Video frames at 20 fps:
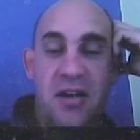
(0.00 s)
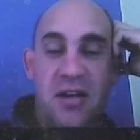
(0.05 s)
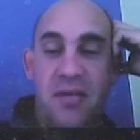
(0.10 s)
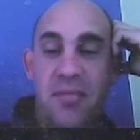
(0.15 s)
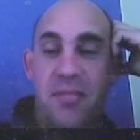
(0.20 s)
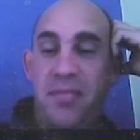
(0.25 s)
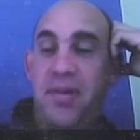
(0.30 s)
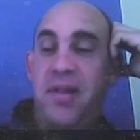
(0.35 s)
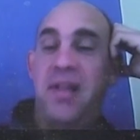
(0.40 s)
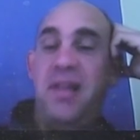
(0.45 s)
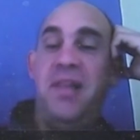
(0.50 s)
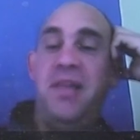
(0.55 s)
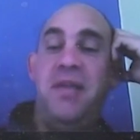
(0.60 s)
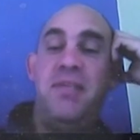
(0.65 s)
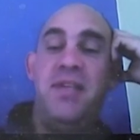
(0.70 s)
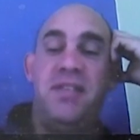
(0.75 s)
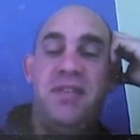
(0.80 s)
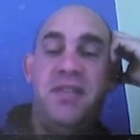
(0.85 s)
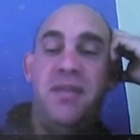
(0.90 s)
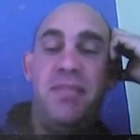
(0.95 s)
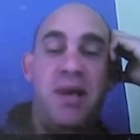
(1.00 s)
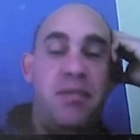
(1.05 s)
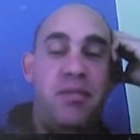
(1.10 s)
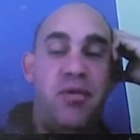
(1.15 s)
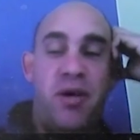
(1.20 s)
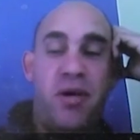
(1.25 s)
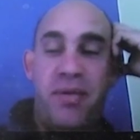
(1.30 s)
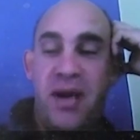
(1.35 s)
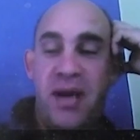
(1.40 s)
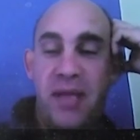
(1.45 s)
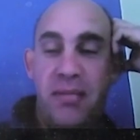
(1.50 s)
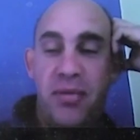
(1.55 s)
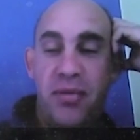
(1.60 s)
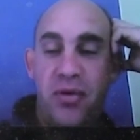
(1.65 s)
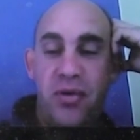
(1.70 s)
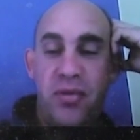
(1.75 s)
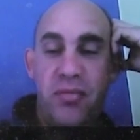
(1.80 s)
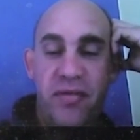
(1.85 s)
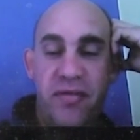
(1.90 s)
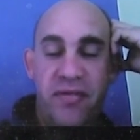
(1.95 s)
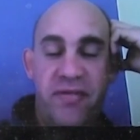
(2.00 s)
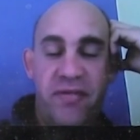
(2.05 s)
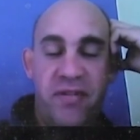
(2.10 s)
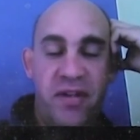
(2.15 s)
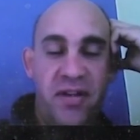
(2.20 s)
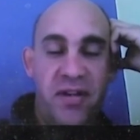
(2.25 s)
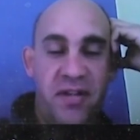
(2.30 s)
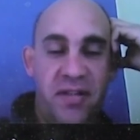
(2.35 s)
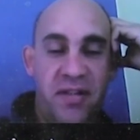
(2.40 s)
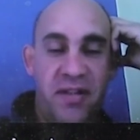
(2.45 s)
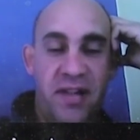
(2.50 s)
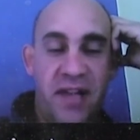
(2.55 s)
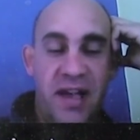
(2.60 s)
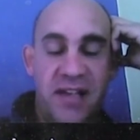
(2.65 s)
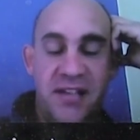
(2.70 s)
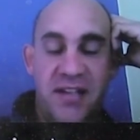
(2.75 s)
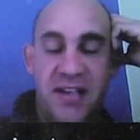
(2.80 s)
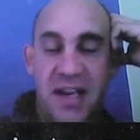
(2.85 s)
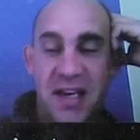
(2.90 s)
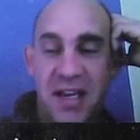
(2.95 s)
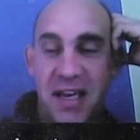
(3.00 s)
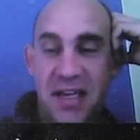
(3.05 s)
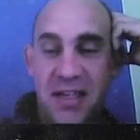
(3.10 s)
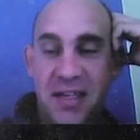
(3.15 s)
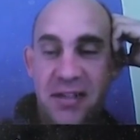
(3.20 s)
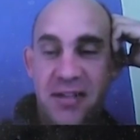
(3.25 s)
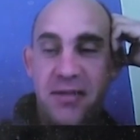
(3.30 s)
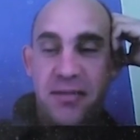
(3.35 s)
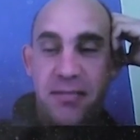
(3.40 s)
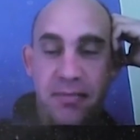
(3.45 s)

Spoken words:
Completely missed the big property boom of the last 10 years.